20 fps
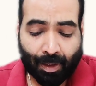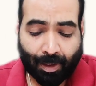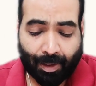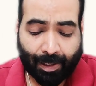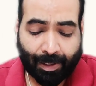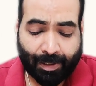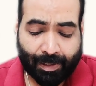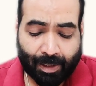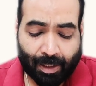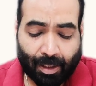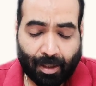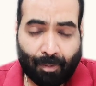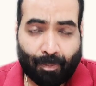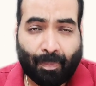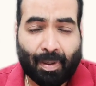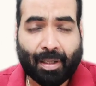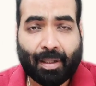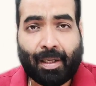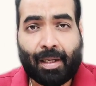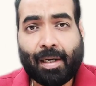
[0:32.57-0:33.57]
right?
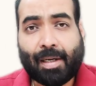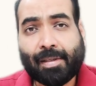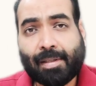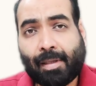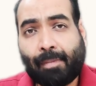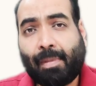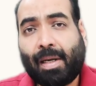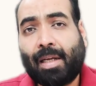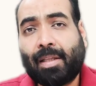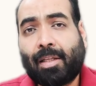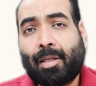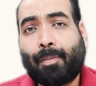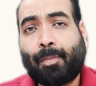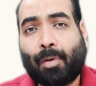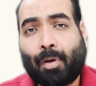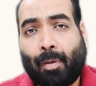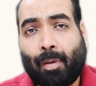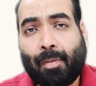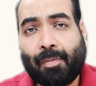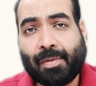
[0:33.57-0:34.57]
But there are some other
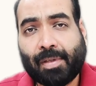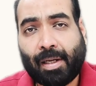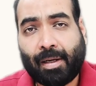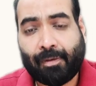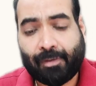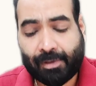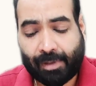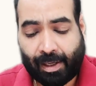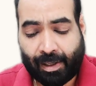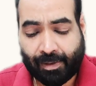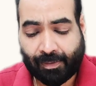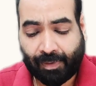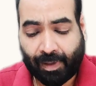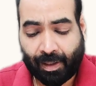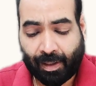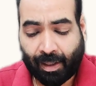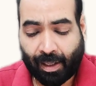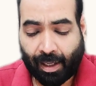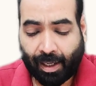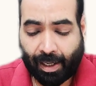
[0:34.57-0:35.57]
problems as
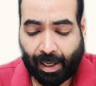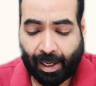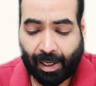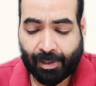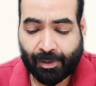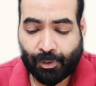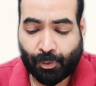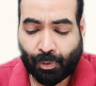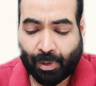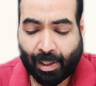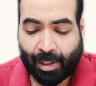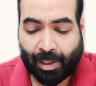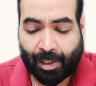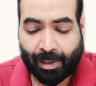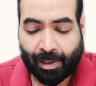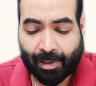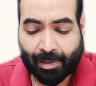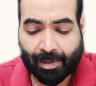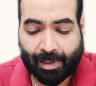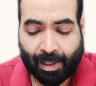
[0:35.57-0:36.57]
well. As you can
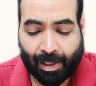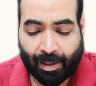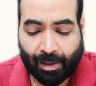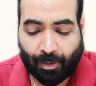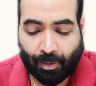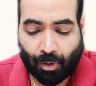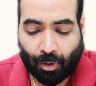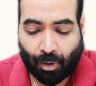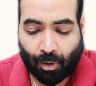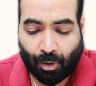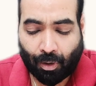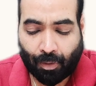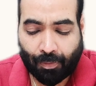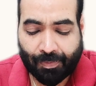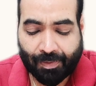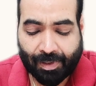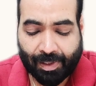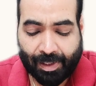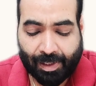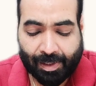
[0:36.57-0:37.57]
understand, all
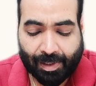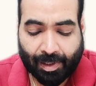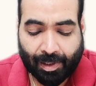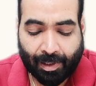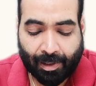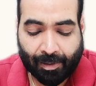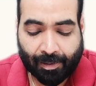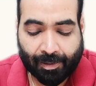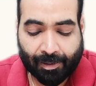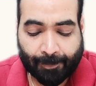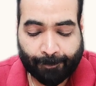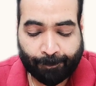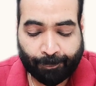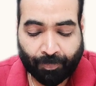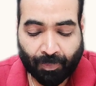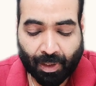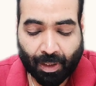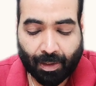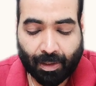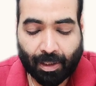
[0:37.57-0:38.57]
of these things,
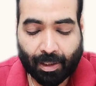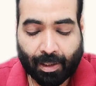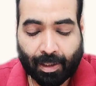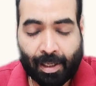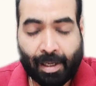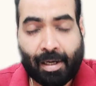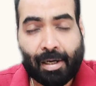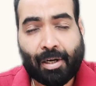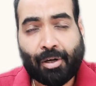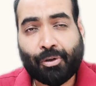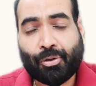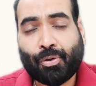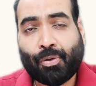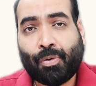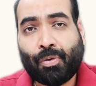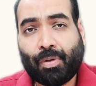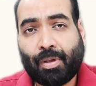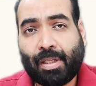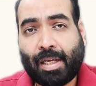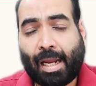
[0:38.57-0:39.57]
the current
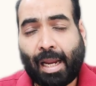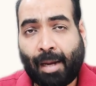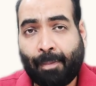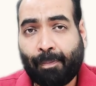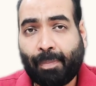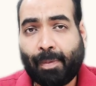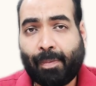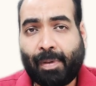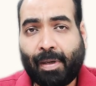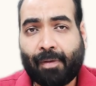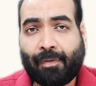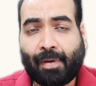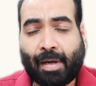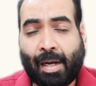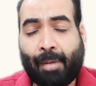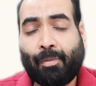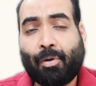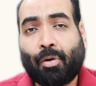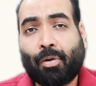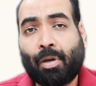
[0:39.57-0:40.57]
ratio, the MPBF, I
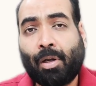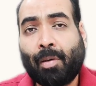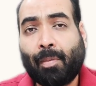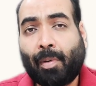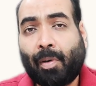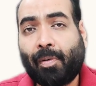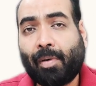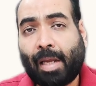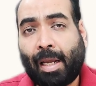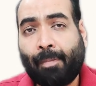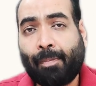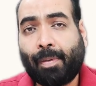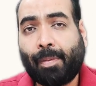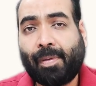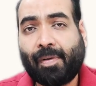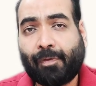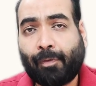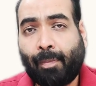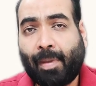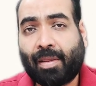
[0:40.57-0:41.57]
am talking about
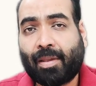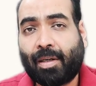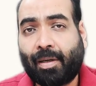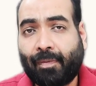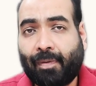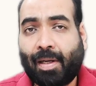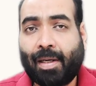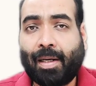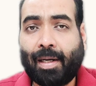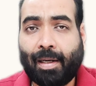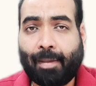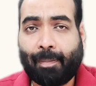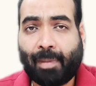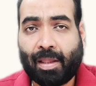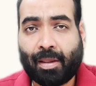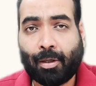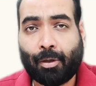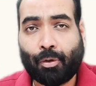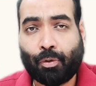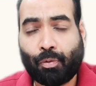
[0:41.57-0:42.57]
MPBF method 1 and
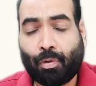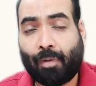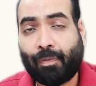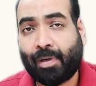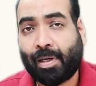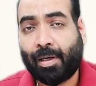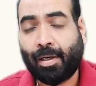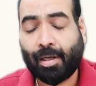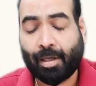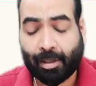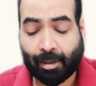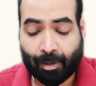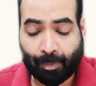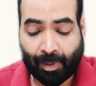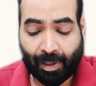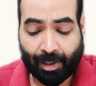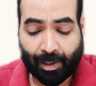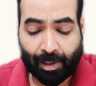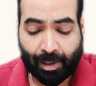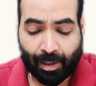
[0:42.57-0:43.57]
method 2 of Tandon
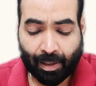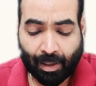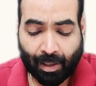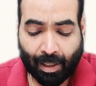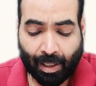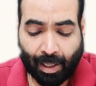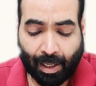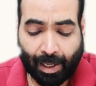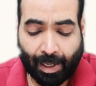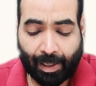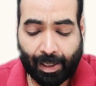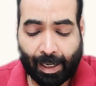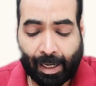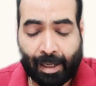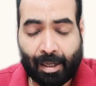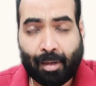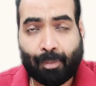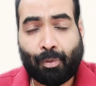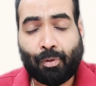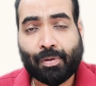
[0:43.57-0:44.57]
Committee and
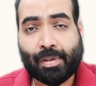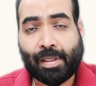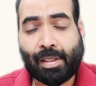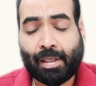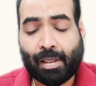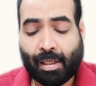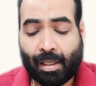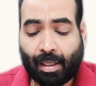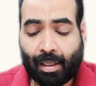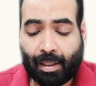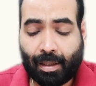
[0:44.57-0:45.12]
NWC.